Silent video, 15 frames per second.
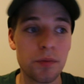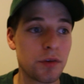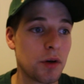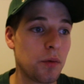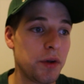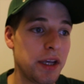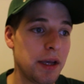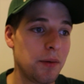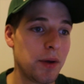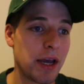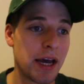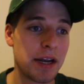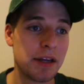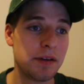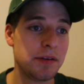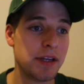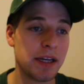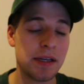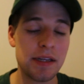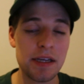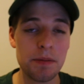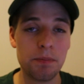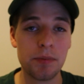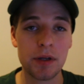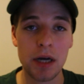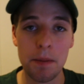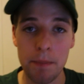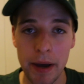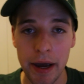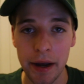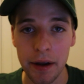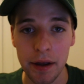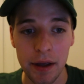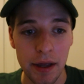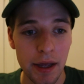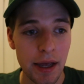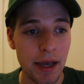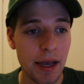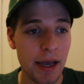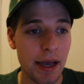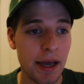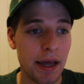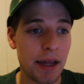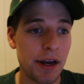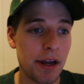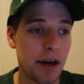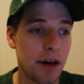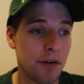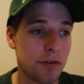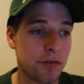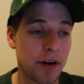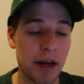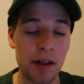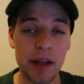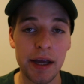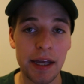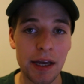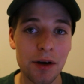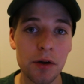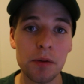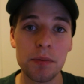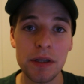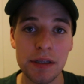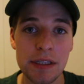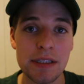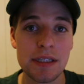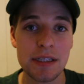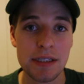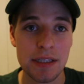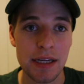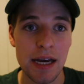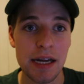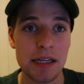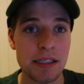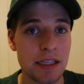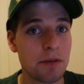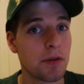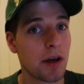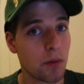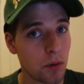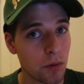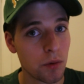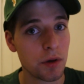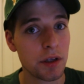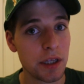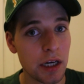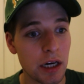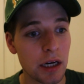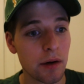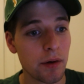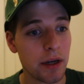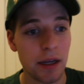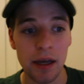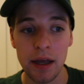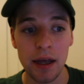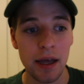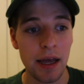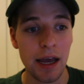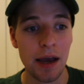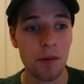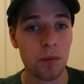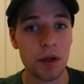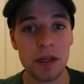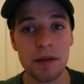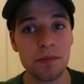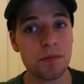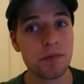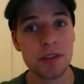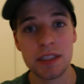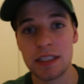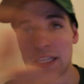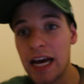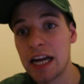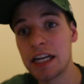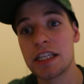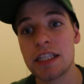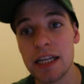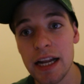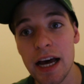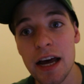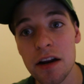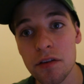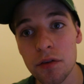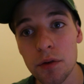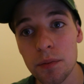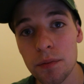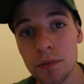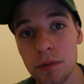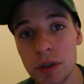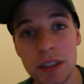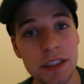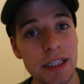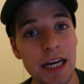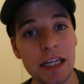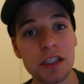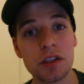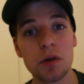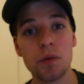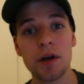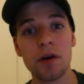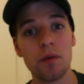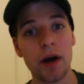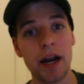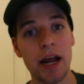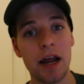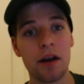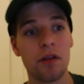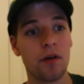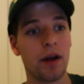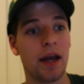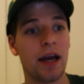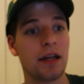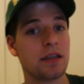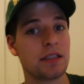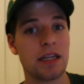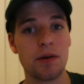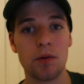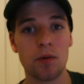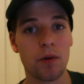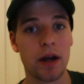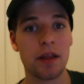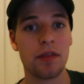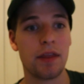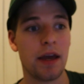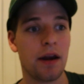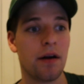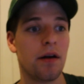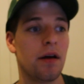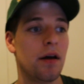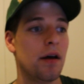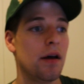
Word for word: So we, we had to dig deep, come back, and uh, fight like hell to beat the Cincinnati team that were really hungry, and we snatched it out of them. We snatched the win right out of their hands. They were right there.